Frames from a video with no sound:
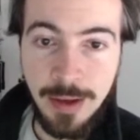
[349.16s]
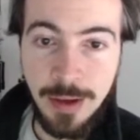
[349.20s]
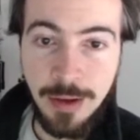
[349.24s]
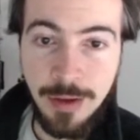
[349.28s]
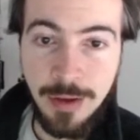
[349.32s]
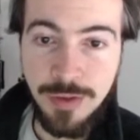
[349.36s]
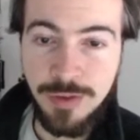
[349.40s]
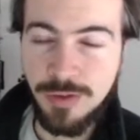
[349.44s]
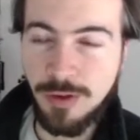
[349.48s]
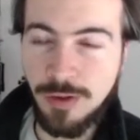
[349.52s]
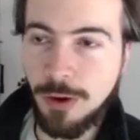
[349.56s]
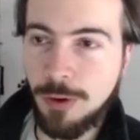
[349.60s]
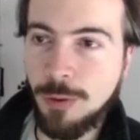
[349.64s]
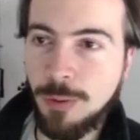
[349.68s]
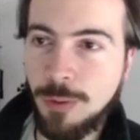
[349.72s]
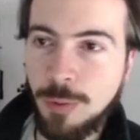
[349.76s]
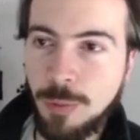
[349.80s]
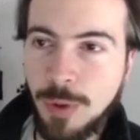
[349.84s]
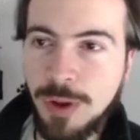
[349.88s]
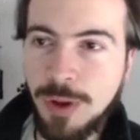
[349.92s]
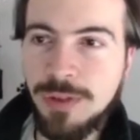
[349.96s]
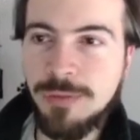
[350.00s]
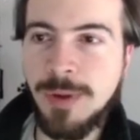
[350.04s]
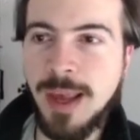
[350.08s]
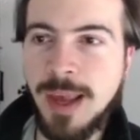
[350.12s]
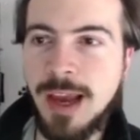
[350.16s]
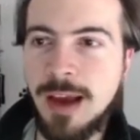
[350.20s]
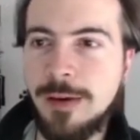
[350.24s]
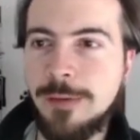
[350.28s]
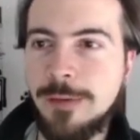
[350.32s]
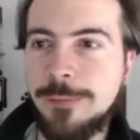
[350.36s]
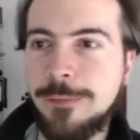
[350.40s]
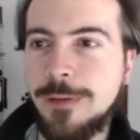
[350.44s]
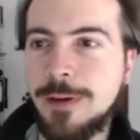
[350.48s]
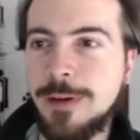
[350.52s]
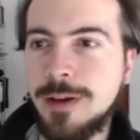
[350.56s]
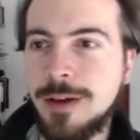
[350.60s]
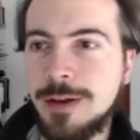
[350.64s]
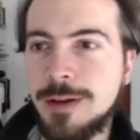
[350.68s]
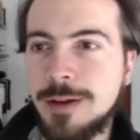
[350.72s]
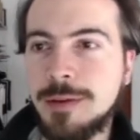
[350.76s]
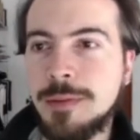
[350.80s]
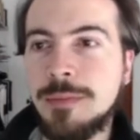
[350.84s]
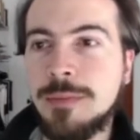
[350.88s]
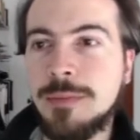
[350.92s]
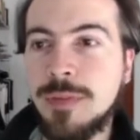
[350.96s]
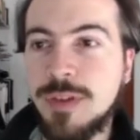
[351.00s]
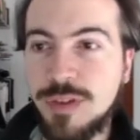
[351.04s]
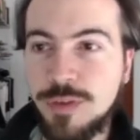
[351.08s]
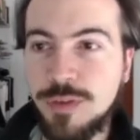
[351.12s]
So once we have a
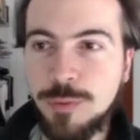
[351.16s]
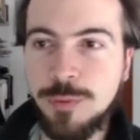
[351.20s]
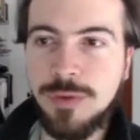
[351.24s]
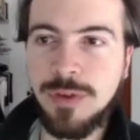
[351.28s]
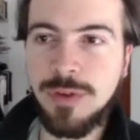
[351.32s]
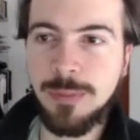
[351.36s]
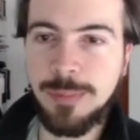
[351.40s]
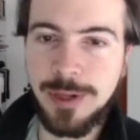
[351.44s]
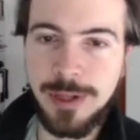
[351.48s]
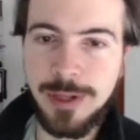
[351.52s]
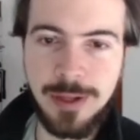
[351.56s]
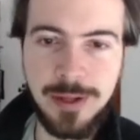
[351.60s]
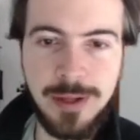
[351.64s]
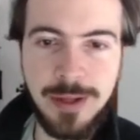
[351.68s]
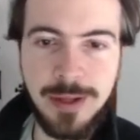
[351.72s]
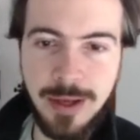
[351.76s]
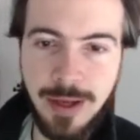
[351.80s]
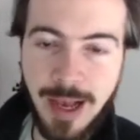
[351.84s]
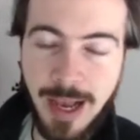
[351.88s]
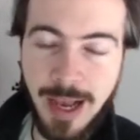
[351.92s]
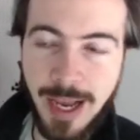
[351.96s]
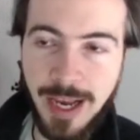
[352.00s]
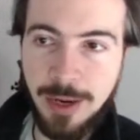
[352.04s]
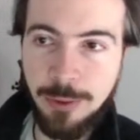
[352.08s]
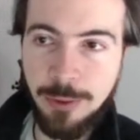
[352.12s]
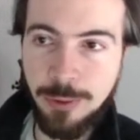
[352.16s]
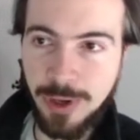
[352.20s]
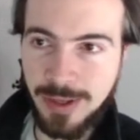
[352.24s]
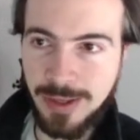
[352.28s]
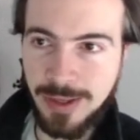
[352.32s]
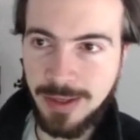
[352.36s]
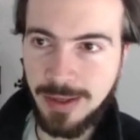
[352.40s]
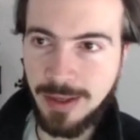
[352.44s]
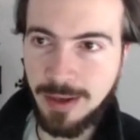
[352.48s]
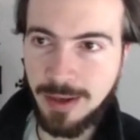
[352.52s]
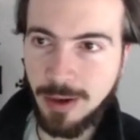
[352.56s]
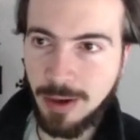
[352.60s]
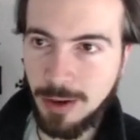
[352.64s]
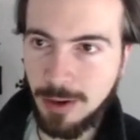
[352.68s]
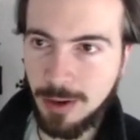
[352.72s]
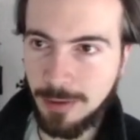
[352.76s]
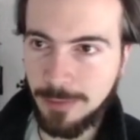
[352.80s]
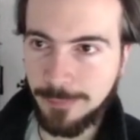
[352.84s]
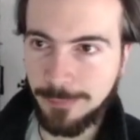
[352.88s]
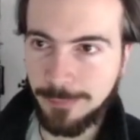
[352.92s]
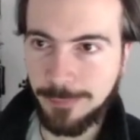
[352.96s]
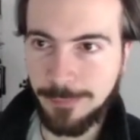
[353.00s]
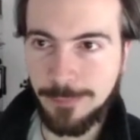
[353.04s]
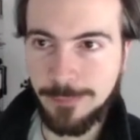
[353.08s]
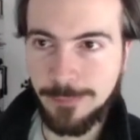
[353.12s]
suitable hierarchy
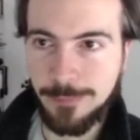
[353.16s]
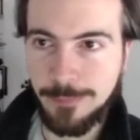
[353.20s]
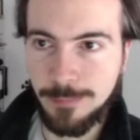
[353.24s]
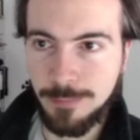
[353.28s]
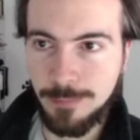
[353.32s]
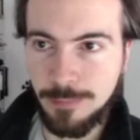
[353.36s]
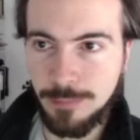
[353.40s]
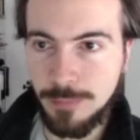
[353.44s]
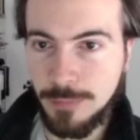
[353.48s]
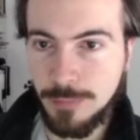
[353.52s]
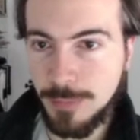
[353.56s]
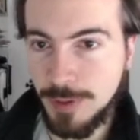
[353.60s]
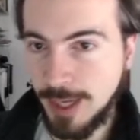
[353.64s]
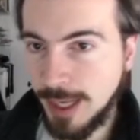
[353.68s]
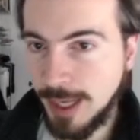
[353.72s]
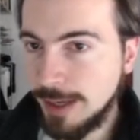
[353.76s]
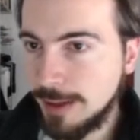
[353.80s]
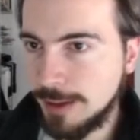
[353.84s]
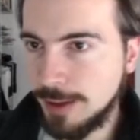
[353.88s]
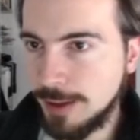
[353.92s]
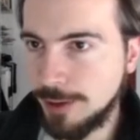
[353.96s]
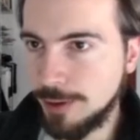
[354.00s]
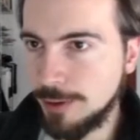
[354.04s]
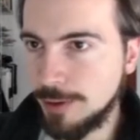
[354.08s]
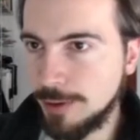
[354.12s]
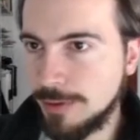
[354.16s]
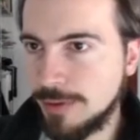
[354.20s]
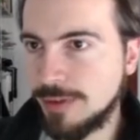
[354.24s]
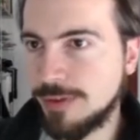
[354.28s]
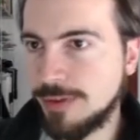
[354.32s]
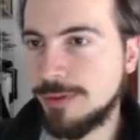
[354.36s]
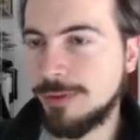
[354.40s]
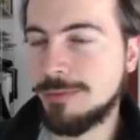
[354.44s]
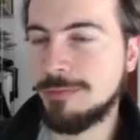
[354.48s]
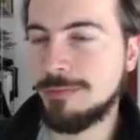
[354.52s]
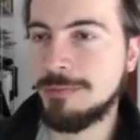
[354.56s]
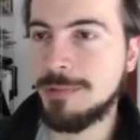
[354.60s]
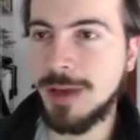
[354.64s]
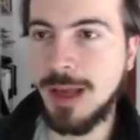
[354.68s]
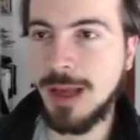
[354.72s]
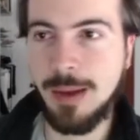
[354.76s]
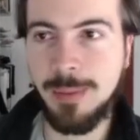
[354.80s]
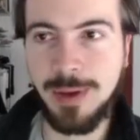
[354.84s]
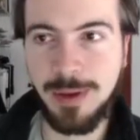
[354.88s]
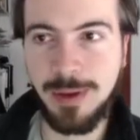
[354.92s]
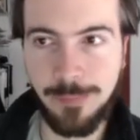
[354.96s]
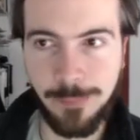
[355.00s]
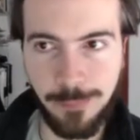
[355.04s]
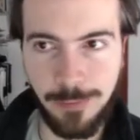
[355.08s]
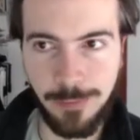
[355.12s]
of likelihoods
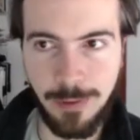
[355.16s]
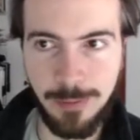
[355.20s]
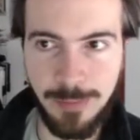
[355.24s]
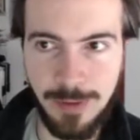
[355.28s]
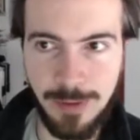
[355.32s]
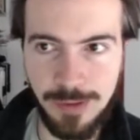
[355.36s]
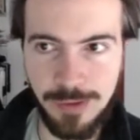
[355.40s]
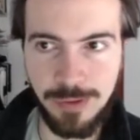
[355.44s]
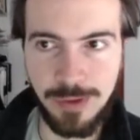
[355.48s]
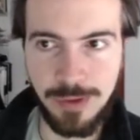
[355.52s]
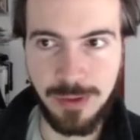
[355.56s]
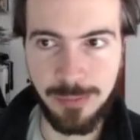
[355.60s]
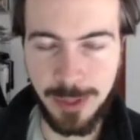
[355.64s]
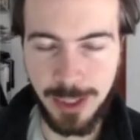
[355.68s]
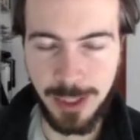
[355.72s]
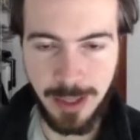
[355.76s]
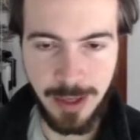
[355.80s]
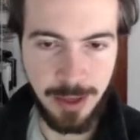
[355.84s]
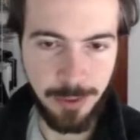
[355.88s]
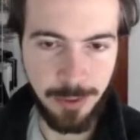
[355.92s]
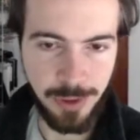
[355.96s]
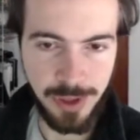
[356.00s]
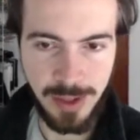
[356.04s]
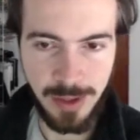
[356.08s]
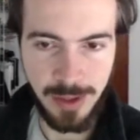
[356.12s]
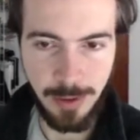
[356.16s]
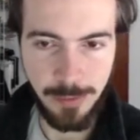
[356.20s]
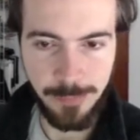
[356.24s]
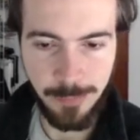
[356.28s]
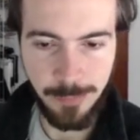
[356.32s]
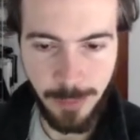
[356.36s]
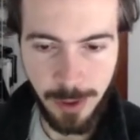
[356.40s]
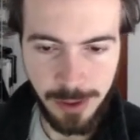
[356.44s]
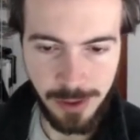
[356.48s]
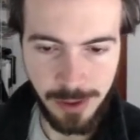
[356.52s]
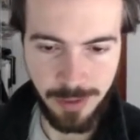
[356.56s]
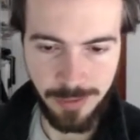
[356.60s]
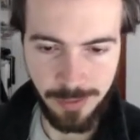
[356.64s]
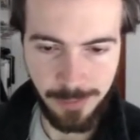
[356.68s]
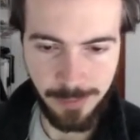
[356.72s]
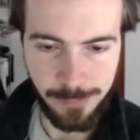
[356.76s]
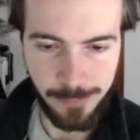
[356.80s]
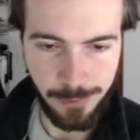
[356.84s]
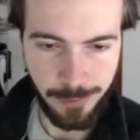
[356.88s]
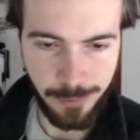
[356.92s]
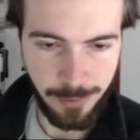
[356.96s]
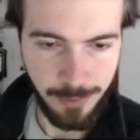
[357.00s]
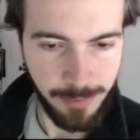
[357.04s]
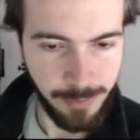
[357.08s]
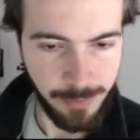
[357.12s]
coming from a suitable hierarchy of models, of
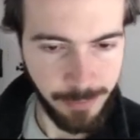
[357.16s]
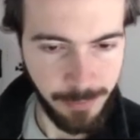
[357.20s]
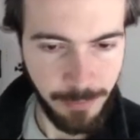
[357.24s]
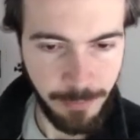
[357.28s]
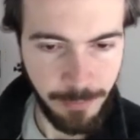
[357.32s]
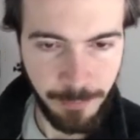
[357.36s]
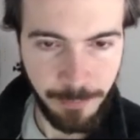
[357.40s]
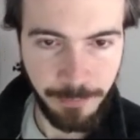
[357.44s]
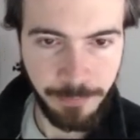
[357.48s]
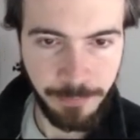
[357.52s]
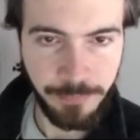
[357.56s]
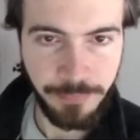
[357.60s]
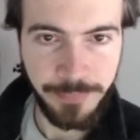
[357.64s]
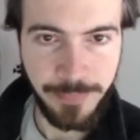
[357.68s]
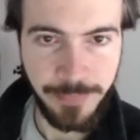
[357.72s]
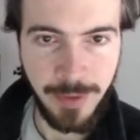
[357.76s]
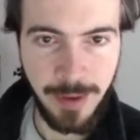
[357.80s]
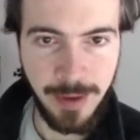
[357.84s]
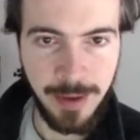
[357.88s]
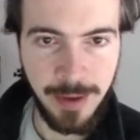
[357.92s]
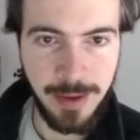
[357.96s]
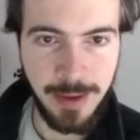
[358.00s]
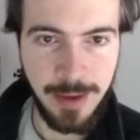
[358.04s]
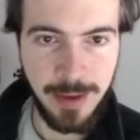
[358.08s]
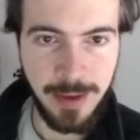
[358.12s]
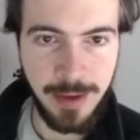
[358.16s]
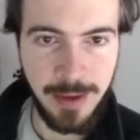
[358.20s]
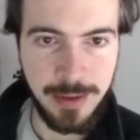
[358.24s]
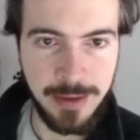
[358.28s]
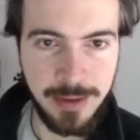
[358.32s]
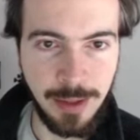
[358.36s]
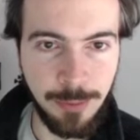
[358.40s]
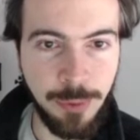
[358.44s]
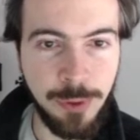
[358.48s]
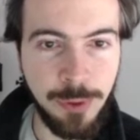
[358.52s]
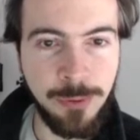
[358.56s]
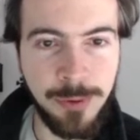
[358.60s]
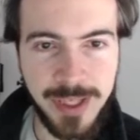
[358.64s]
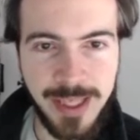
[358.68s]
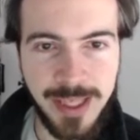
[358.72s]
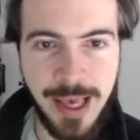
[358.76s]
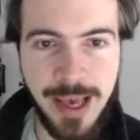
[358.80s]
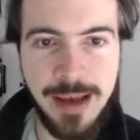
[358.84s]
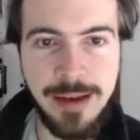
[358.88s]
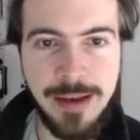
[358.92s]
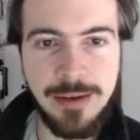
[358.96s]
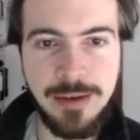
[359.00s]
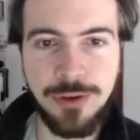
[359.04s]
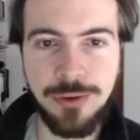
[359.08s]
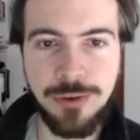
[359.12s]
course, then what we
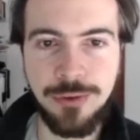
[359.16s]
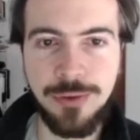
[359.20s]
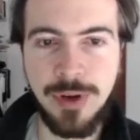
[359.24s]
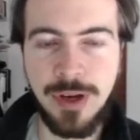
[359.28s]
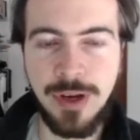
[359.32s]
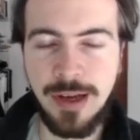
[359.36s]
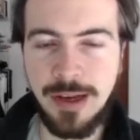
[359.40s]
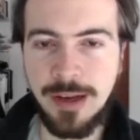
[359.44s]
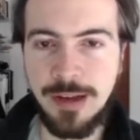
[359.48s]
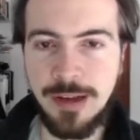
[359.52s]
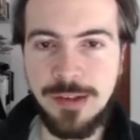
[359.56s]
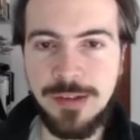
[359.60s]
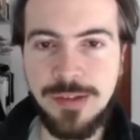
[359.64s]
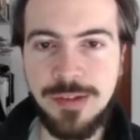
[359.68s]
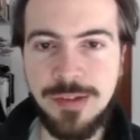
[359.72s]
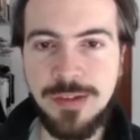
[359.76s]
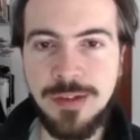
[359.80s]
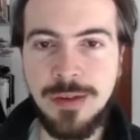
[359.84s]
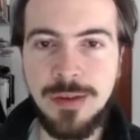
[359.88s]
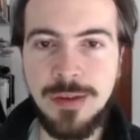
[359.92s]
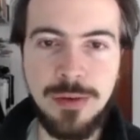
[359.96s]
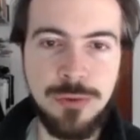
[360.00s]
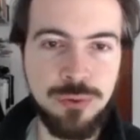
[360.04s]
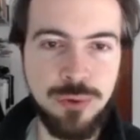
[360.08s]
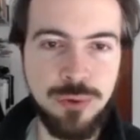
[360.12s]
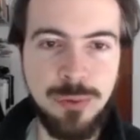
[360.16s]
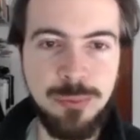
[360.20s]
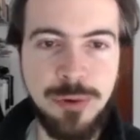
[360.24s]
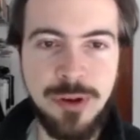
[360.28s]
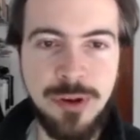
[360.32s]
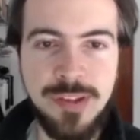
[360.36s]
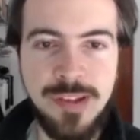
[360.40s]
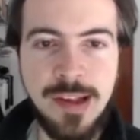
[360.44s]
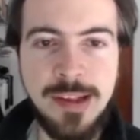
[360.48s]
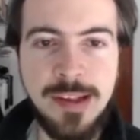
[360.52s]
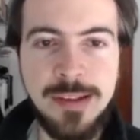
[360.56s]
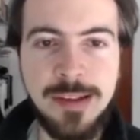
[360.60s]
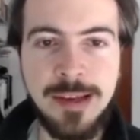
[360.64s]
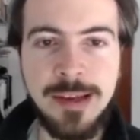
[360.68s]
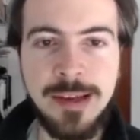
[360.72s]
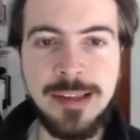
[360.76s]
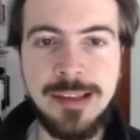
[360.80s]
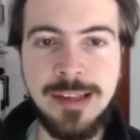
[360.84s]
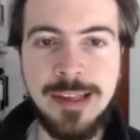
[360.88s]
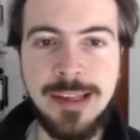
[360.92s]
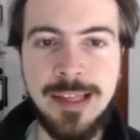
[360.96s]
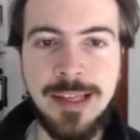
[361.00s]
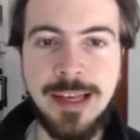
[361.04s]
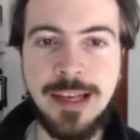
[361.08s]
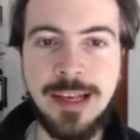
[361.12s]
can do is representing
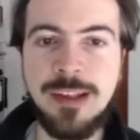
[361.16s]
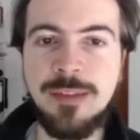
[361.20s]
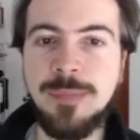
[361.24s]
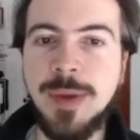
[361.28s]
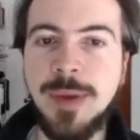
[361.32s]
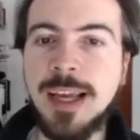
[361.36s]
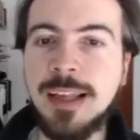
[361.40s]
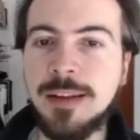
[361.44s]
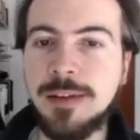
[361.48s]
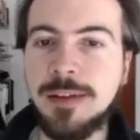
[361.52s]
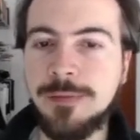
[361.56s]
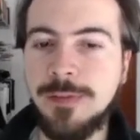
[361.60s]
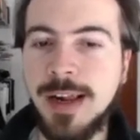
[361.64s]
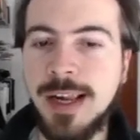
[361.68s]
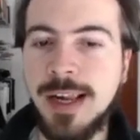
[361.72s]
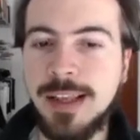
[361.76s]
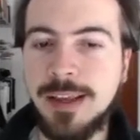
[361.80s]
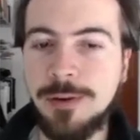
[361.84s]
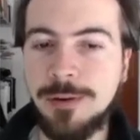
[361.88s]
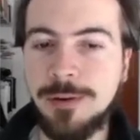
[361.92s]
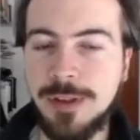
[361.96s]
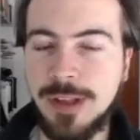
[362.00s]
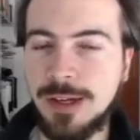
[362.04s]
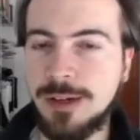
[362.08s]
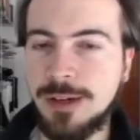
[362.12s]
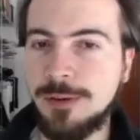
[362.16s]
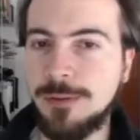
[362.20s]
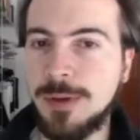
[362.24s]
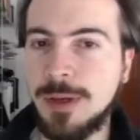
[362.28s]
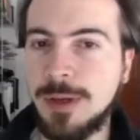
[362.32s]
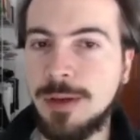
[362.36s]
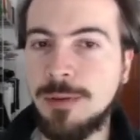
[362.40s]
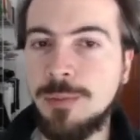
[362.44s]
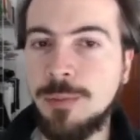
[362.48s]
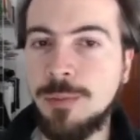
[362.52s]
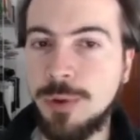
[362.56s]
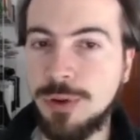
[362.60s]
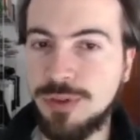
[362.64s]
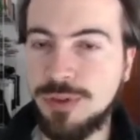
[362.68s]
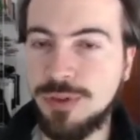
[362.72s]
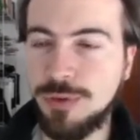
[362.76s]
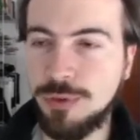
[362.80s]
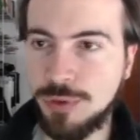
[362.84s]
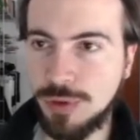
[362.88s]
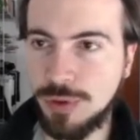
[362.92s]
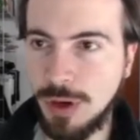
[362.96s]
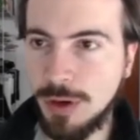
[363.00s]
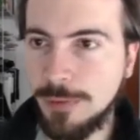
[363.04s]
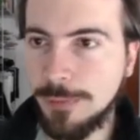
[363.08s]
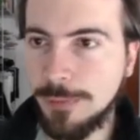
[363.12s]
the expected value that we want to go